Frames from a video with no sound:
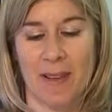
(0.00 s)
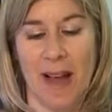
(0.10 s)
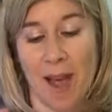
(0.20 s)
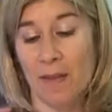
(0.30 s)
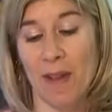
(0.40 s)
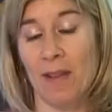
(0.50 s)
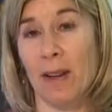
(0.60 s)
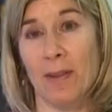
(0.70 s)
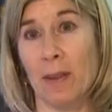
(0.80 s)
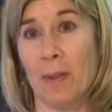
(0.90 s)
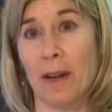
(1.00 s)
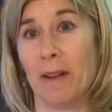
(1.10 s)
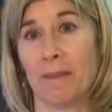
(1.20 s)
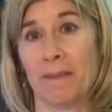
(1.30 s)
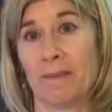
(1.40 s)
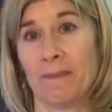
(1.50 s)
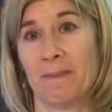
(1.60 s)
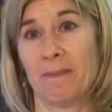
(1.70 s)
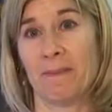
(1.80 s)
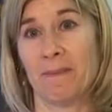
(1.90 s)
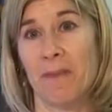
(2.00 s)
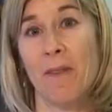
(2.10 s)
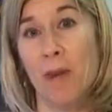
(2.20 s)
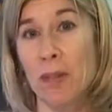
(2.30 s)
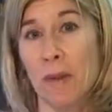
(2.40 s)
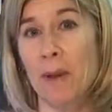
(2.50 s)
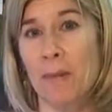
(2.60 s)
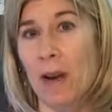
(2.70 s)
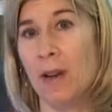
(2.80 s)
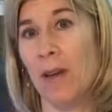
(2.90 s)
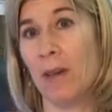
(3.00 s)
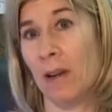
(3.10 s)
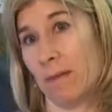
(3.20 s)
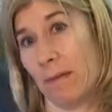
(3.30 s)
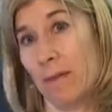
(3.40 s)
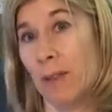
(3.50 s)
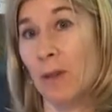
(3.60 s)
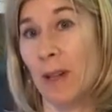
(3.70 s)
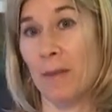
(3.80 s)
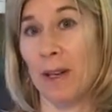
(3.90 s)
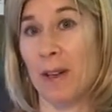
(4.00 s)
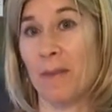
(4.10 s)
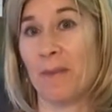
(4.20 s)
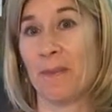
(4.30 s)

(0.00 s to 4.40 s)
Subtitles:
I haven't found anything better. If there's something better out there, do let me know.